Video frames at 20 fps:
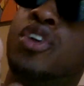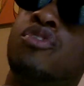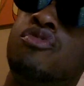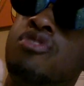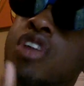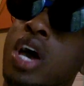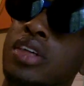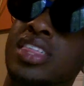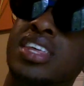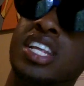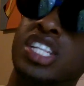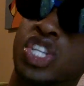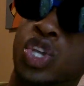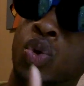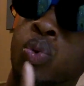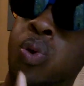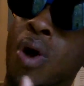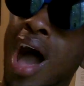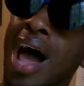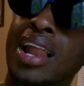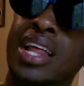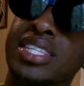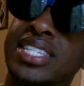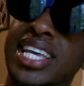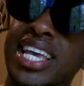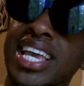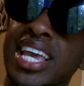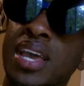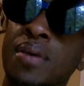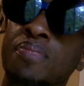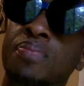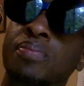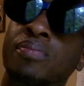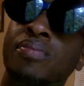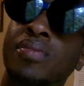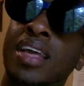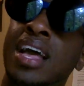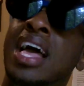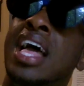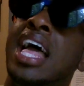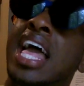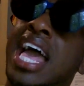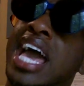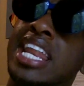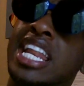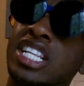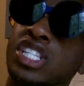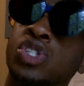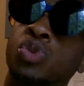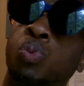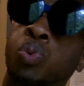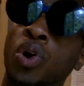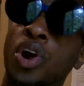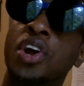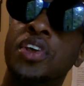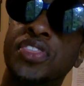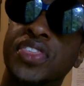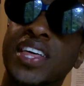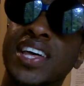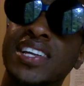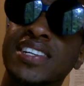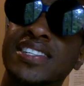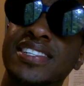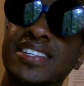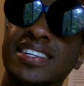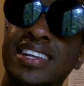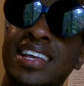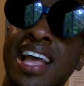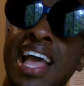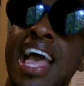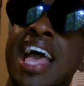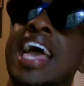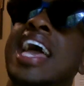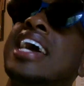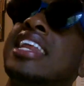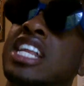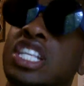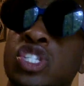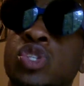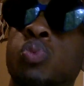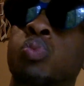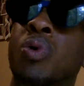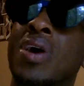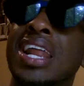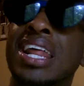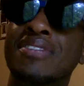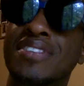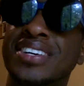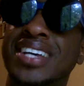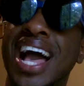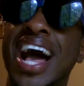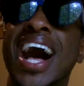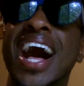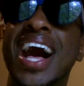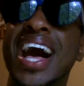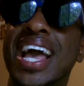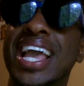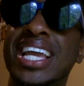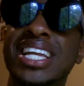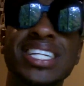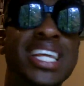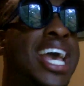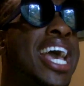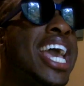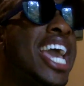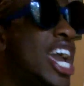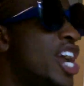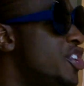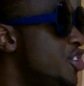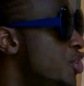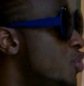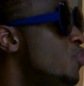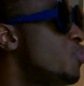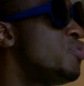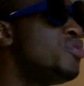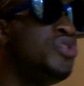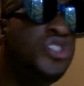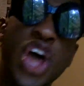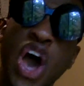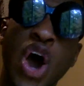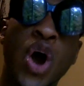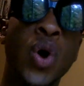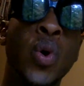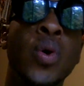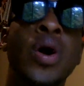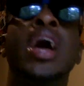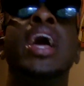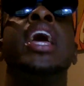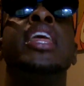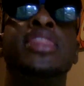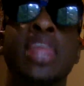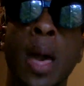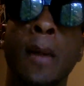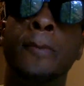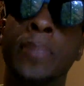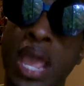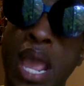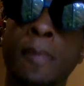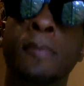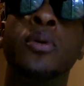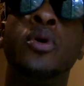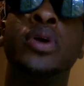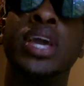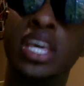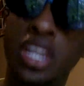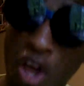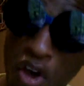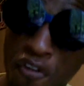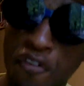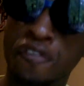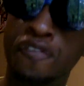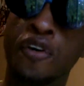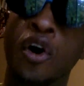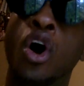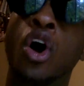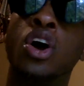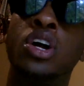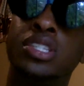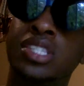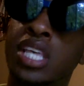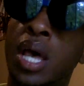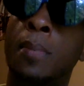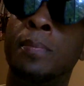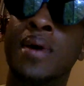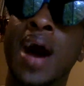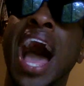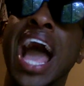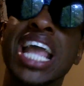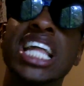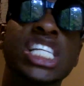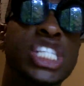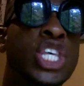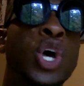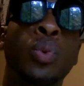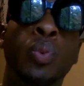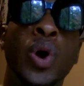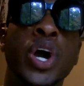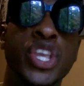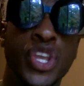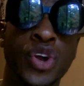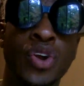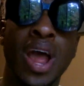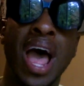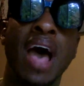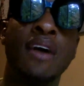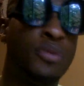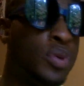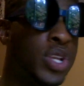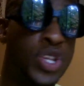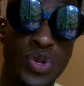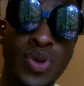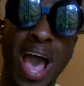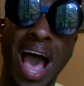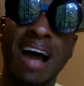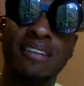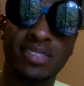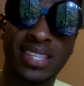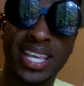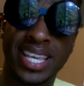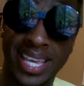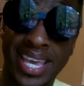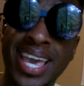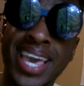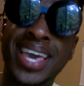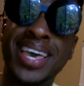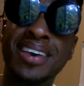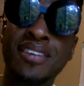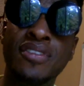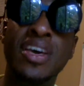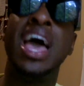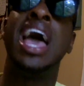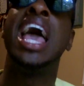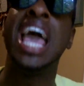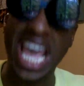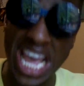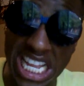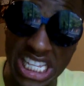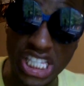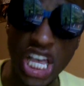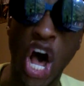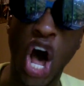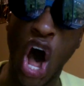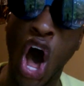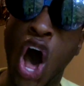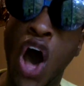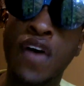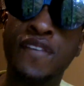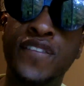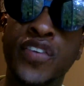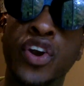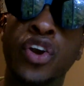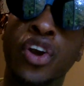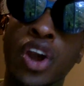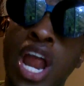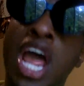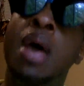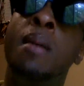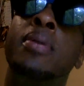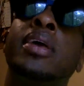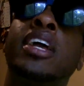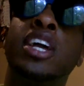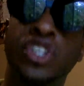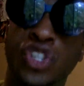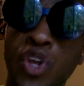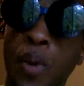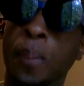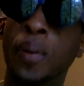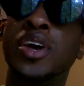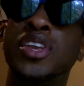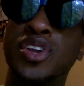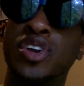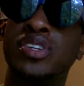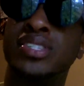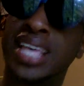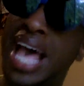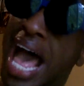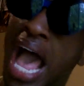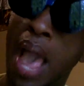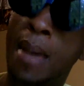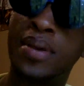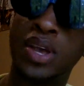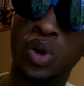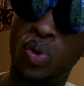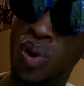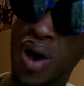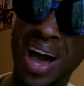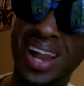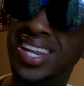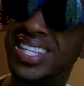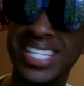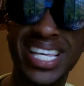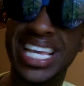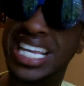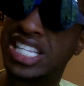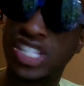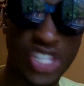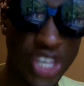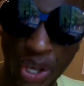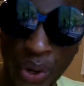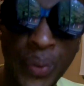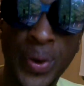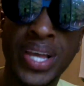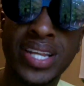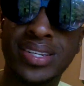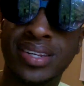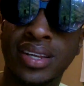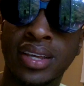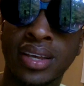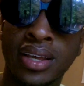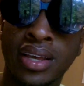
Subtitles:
you know that it's quality and it's worth it and it's one of a kind, and you know that people can afford to buy into what you have to give and to offer because you put your time and quality into it,